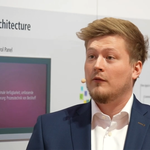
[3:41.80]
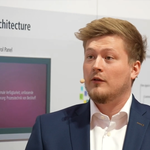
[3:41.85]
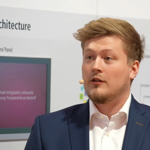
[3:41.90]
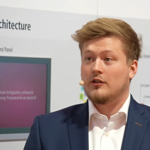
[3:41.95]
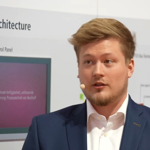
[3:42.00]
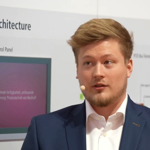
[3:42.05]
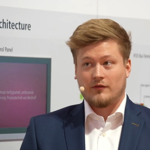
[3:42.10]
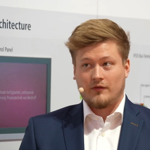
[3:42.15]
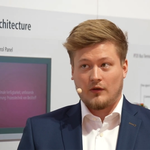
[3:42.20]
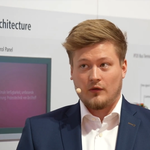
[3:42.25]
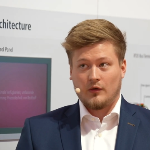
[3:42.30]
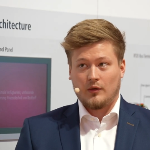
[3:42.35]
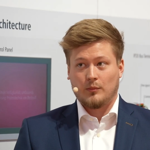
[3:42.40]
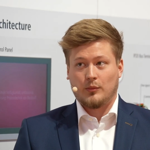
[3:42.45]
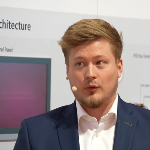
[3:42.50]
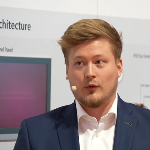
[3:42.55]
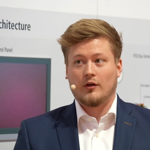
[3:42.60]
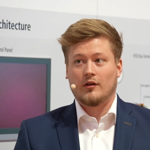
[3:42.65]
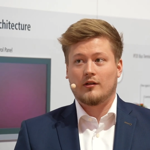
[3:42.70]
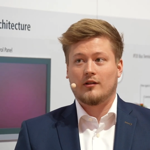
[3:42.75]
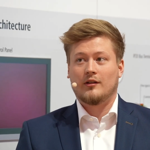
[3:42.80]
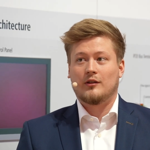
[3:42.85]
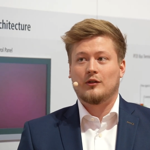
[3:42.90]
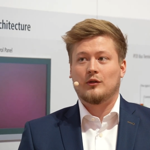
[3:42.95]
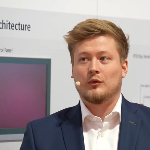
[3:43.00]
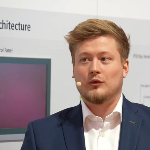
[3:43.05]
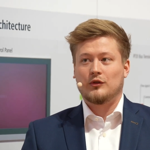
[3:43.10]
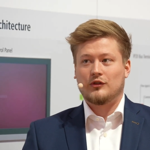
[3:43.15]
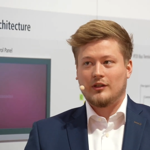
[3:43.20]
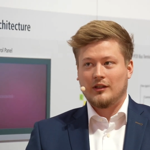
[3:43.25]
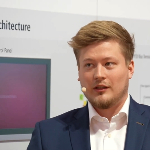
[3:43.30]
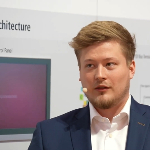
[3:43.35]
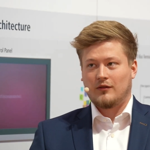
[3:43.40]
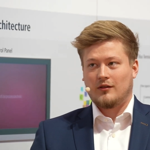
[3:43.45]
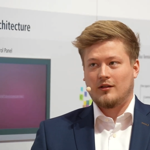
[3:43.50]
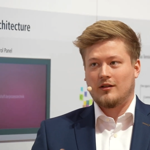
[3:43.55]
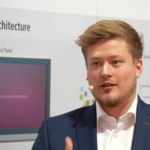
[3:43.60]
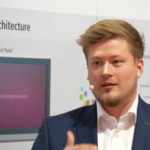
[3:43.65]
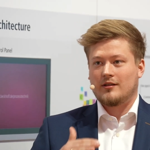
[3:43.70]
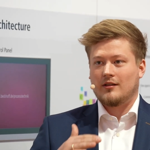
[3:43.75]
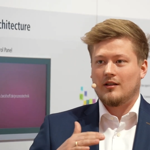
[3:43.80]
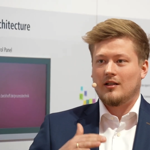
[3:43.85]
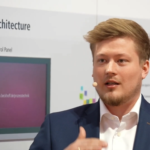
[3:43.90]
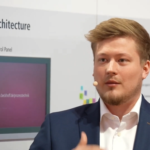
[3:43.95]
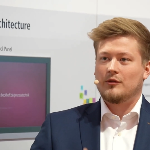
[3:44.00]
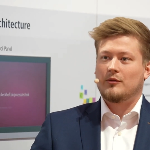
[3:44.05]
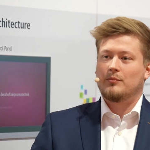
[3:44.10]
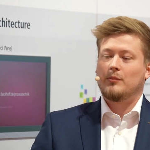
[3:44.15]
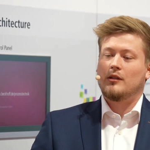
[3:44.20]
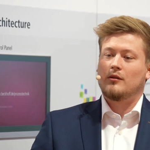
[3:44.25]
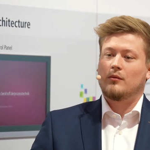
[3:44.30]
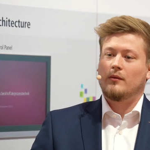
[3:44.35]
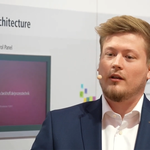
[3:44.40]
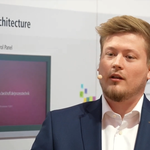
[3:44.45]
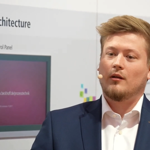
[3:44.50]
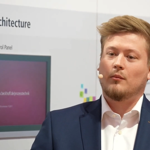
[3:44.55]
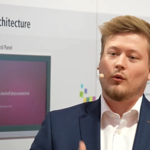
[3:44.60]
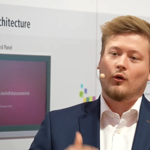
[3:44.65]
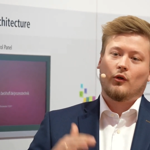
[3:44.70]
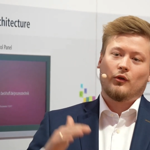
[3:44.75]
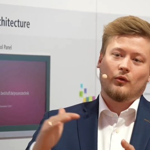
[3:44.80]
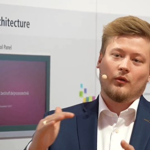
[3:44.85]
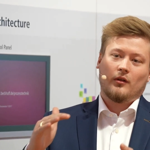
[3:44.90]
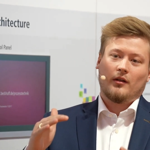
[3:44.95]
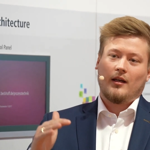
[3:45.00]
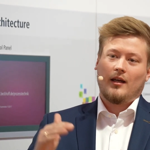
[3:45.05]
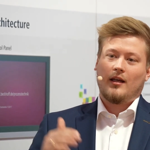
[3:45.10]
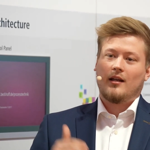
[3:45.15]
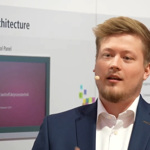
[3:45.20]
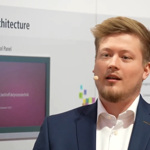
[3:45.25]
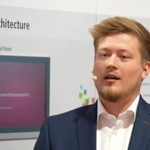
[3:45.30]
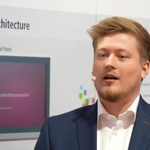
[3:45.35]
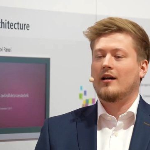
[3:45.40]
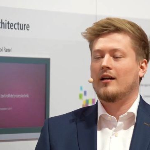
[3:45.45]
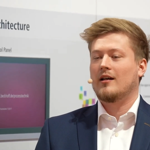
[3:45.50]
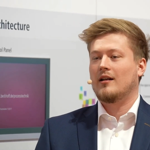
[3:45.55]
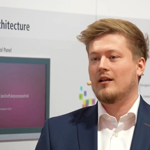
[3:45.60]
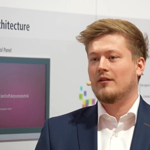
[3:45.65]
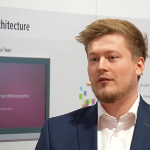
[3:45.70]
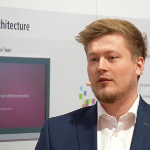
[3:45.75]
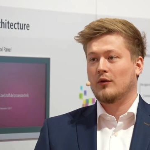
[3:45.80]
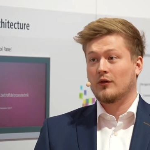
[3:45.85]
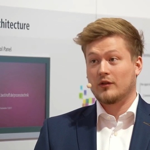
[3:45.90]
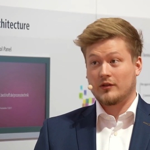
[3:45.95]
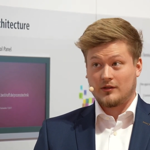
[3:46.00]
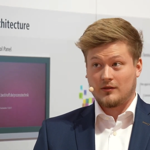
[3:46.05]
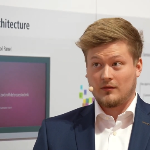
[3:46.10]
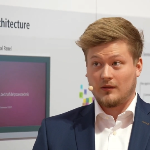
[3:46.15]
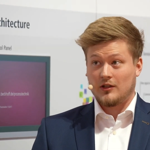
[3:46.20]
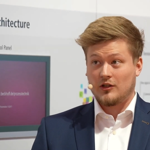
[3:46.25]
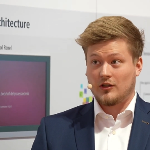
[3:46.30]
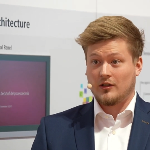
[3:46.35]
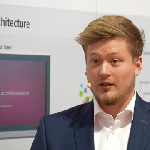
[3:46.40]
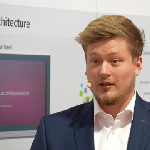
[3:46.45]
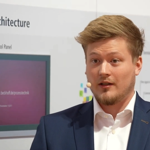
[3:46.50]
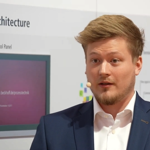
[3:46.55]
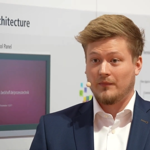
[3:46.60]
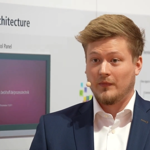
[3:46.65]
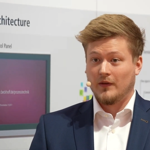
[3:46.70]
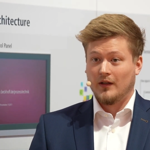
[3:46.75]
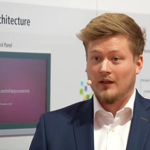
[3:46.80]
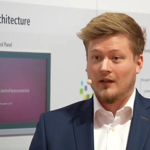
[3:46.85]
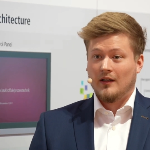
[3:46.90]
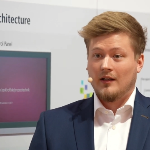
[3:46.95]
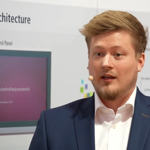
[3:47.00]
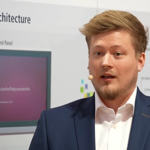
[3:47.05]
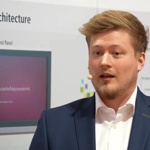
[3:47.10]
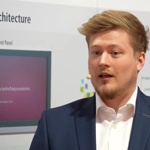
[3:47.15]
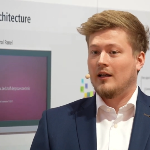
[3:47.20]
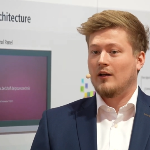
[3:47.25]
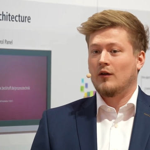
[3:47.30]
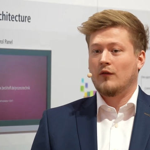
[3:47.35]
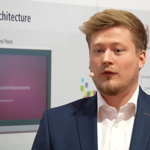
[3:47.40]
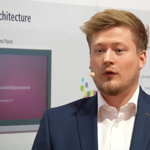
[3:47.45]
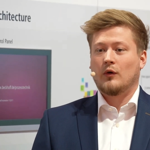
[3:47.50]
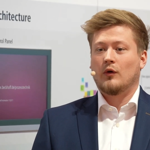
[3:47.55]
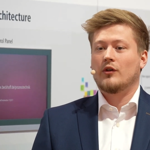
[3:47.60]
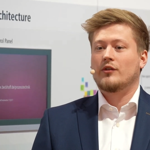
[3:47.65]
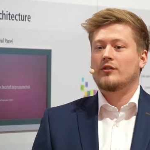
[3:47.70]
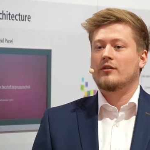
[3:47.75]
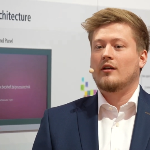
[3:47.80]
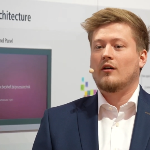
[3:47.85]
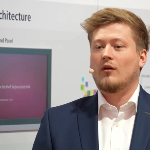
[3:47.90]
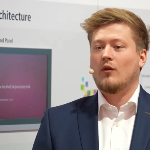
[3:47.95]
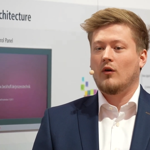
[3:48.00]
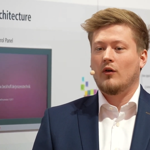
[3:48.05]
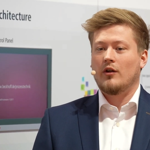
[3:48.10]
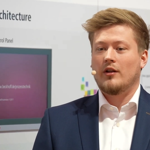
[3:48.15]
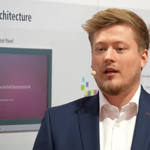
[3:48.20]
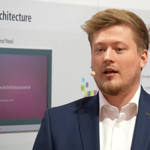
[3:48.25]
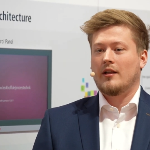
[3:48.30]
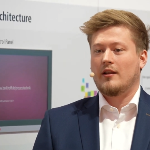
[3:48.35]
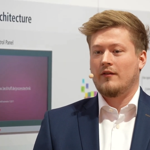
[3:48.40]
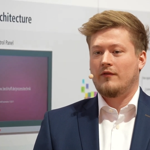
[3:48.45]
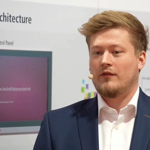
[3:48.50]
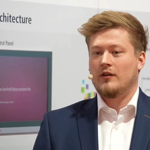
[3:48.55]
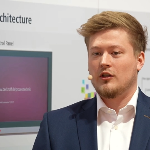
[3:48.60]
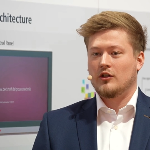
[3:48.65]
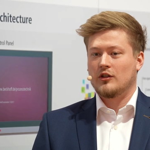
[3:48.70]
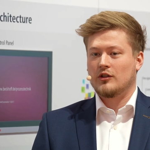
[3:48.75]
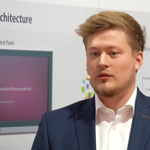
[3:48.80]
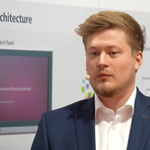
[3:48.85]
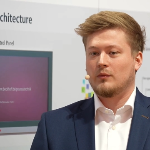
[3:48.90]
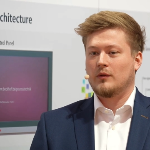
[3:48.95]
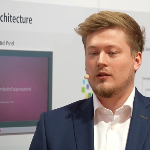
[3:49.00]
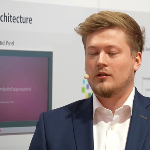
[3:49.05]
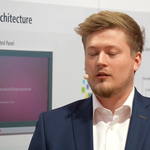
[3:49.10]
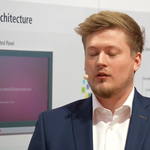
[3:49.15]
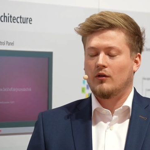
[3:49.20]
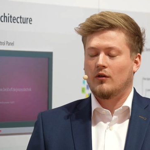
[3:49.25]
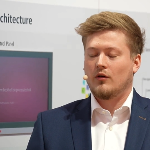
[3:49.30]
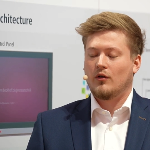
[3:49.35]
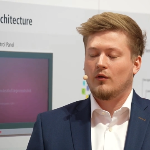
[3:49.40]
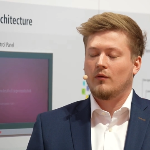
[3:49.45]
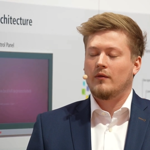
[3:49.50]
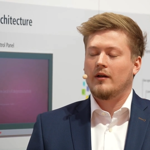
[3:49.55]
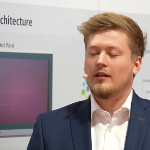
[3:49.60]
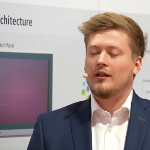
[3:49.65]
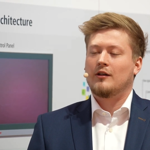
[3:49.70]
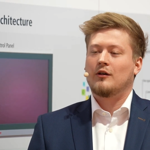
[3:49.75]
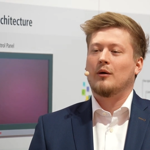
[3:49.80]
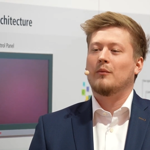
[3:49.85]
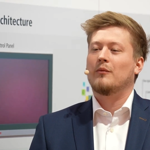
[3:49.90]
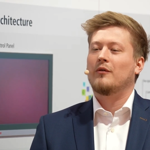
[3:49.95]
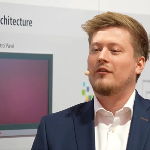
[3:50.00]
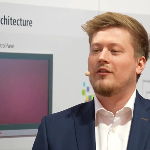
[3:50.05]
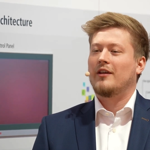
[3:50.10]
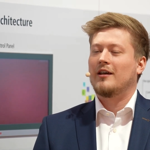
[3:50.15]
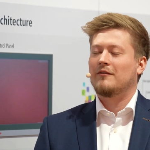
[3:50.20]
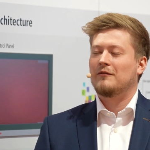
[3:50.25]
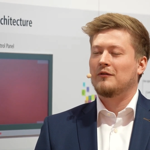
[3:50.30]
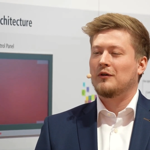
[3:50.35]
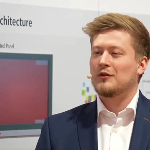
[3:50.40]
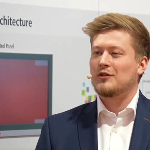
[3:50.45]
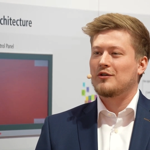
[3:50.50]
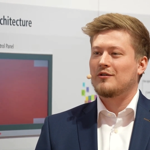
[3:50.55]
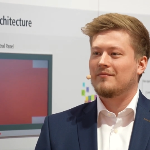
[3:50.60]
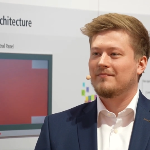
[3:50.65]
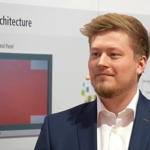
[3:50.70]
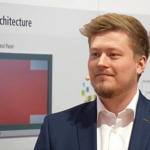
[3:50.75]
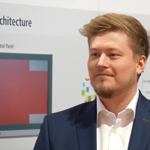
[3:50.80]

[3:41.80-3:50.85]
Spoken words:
which is very important to synchronize alarms between the module and the higher level orchestration layer. And of course, all the other features will already come with that version.